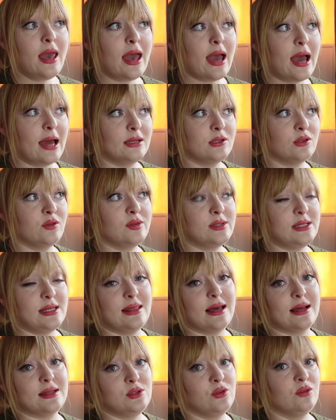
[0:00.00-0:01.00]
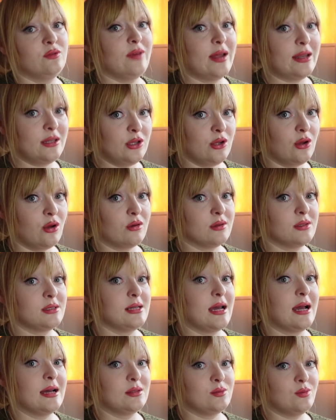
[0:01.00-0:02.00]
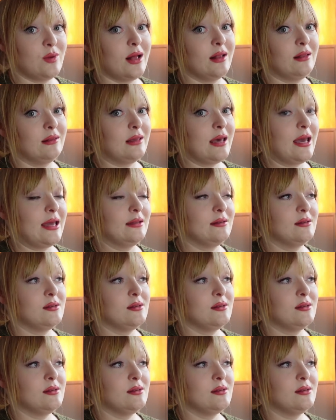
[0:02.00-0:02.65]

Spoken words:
and obviously that's your venue cost as well then.